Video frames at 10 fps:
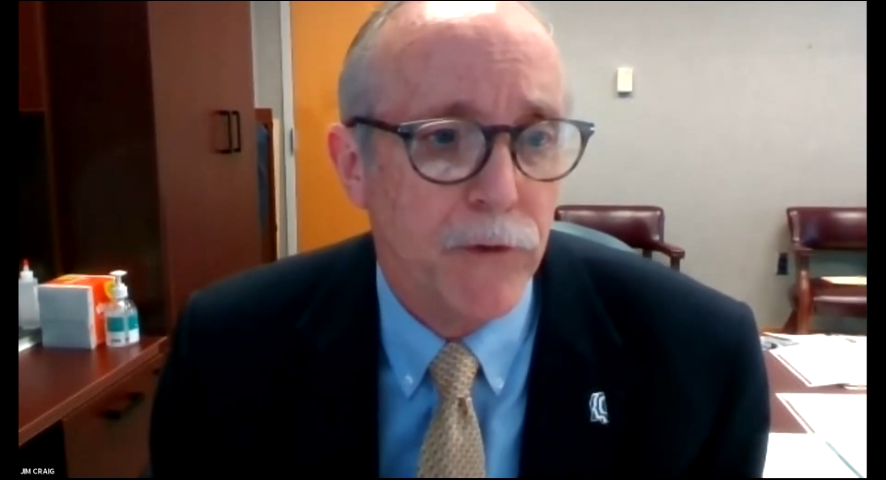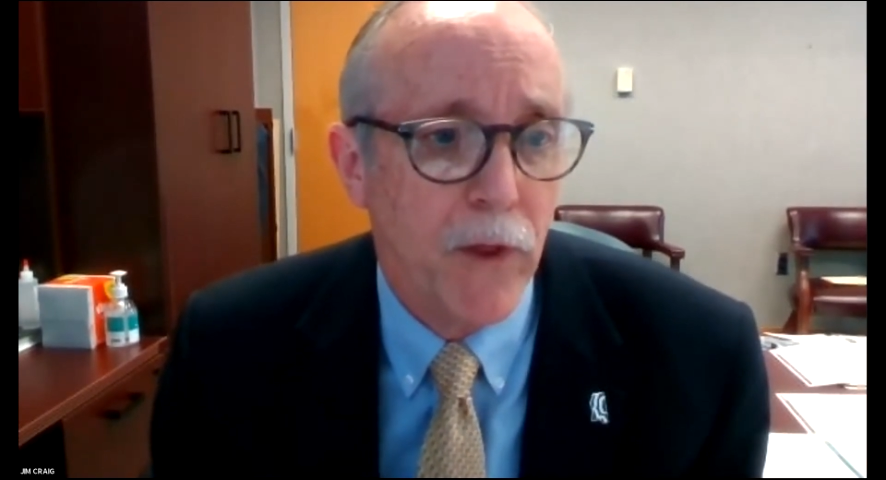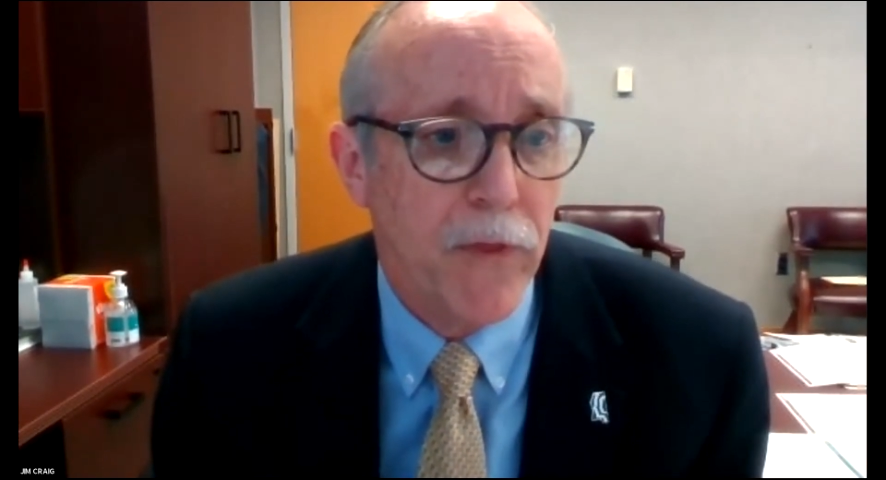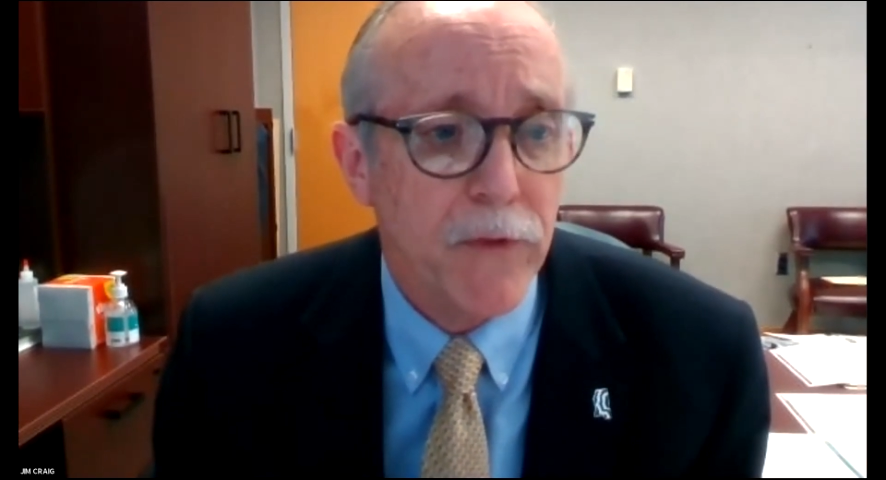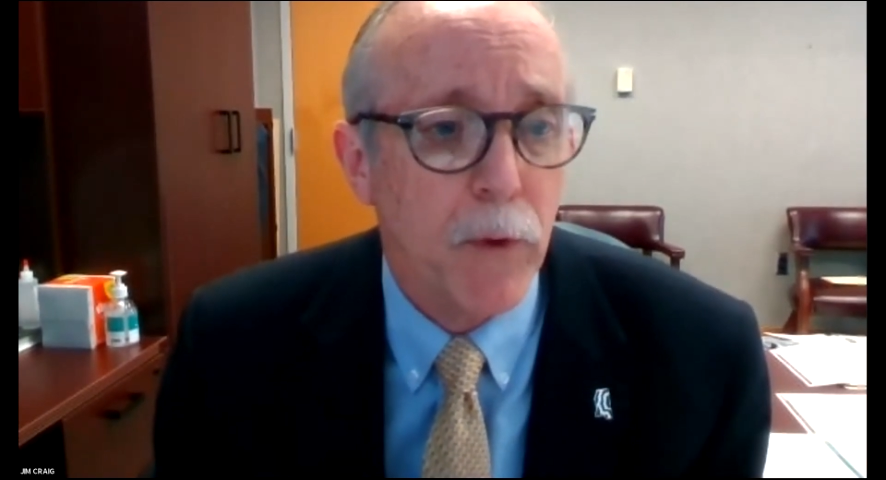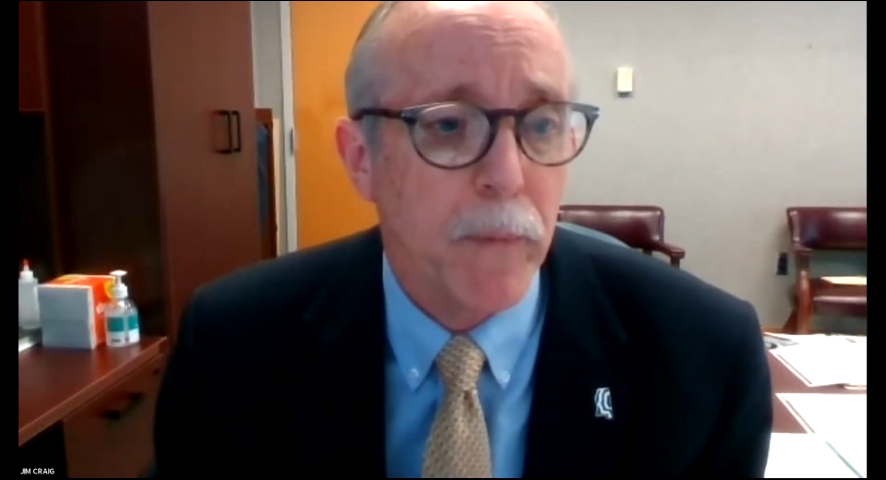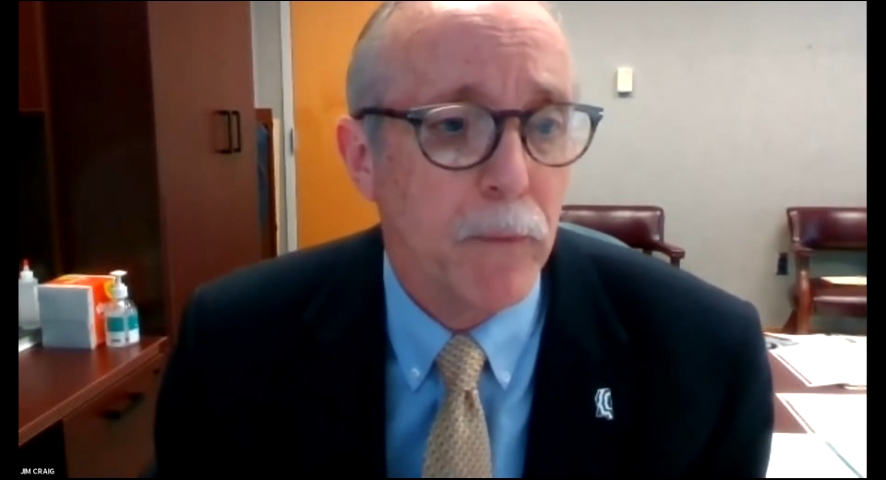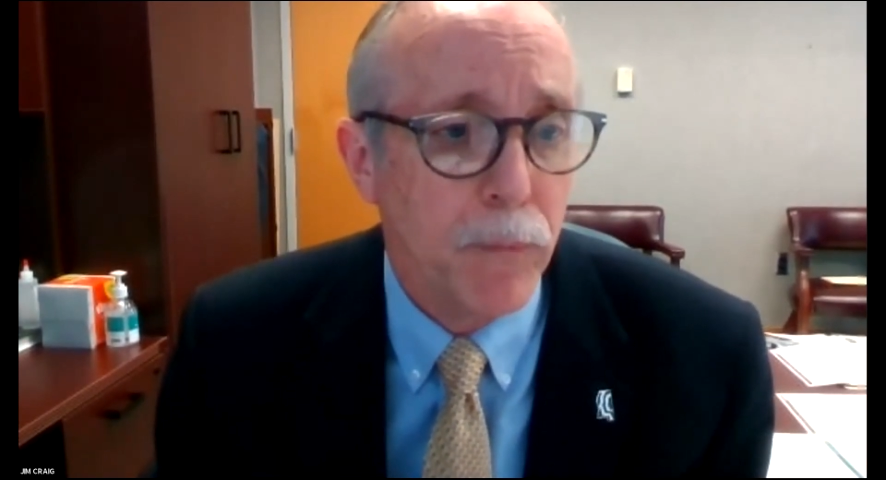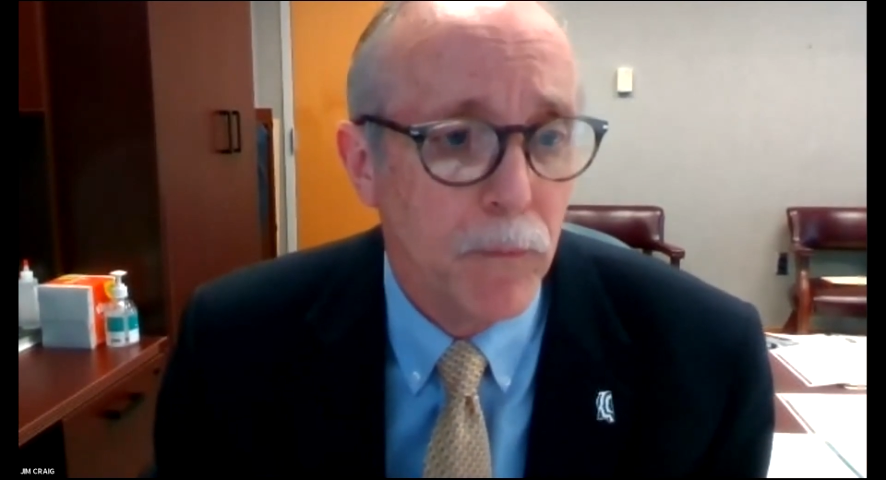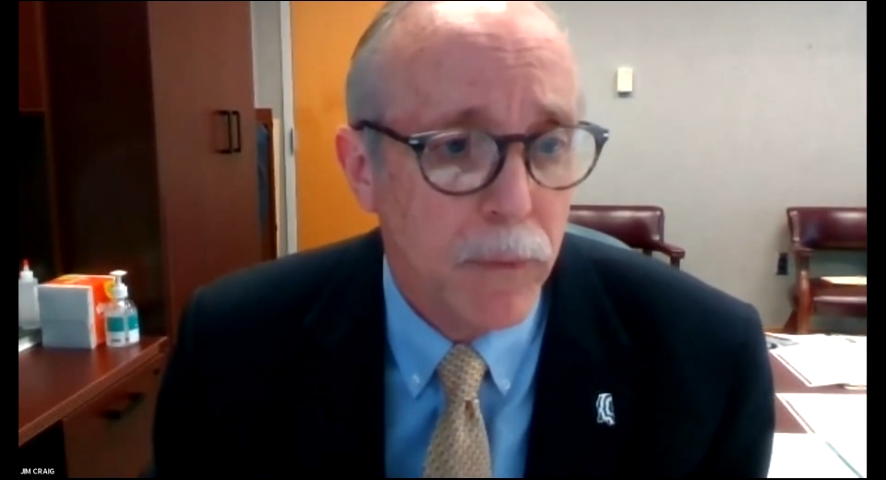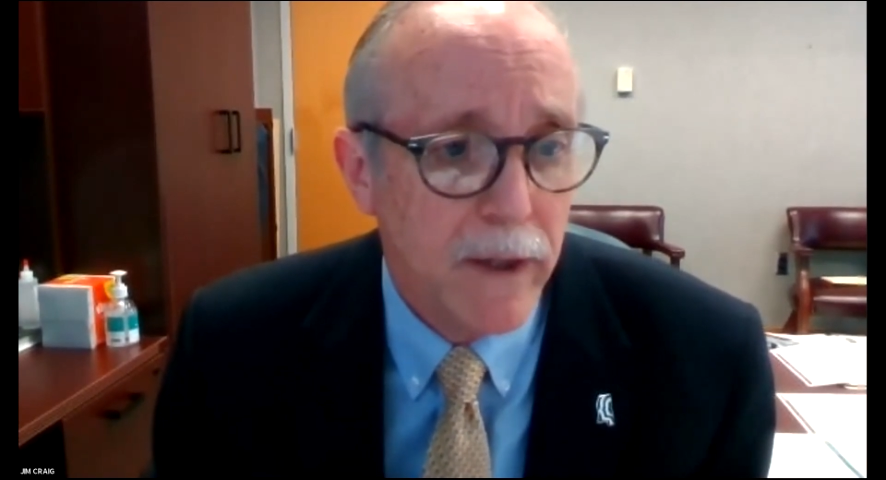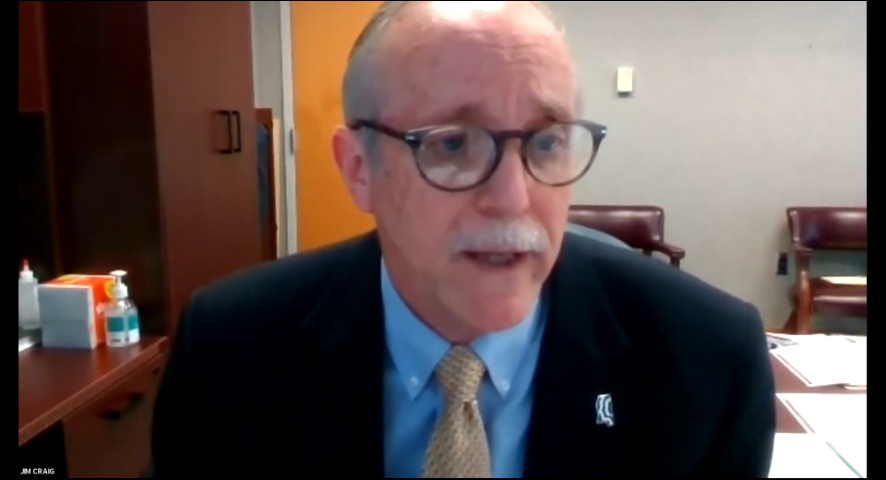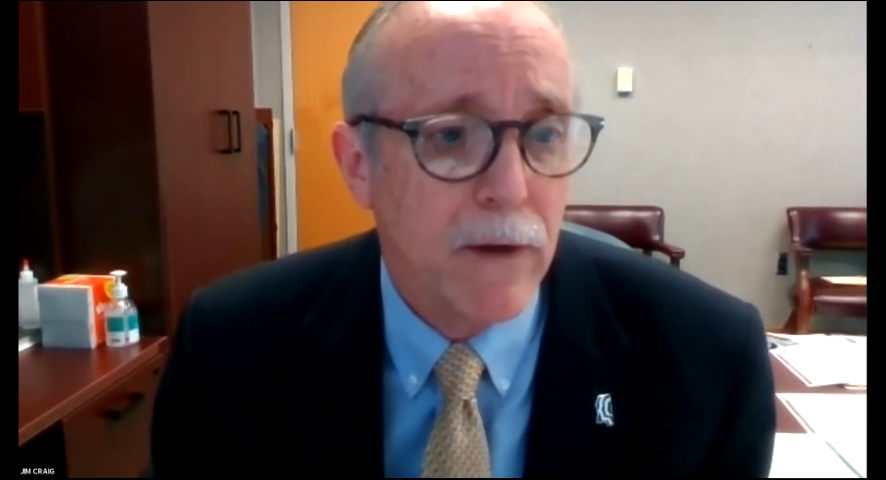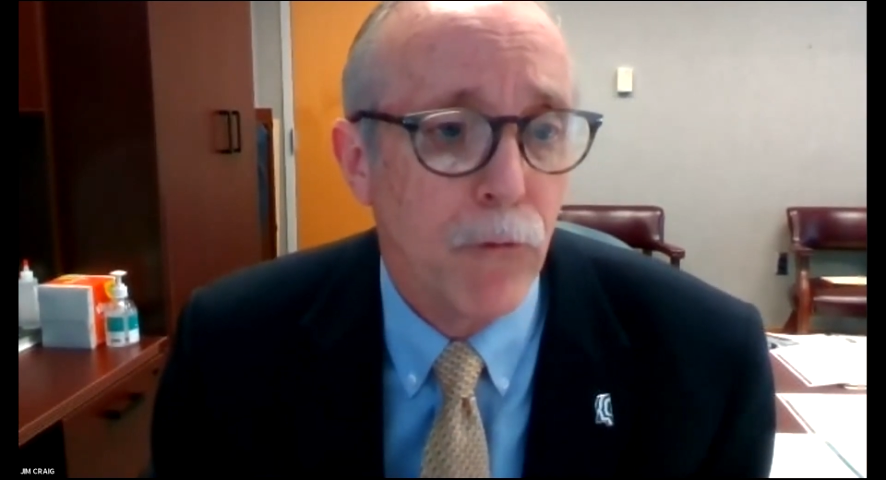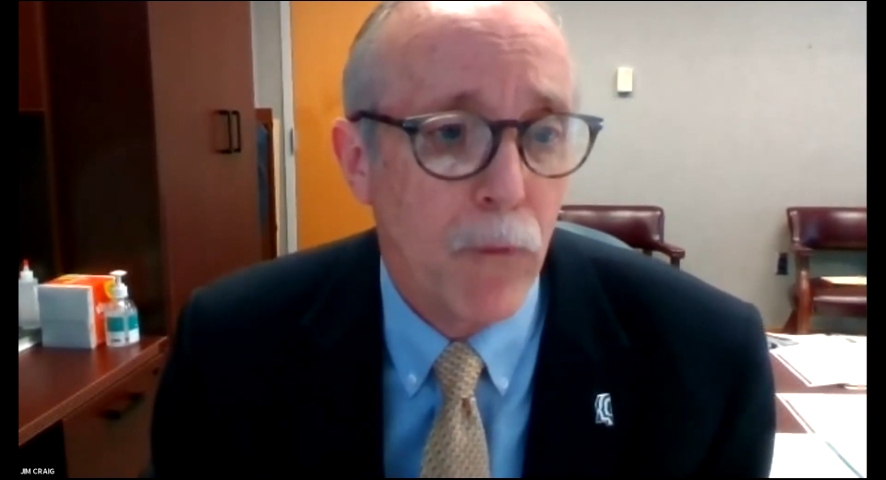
So I think there'll be plenty of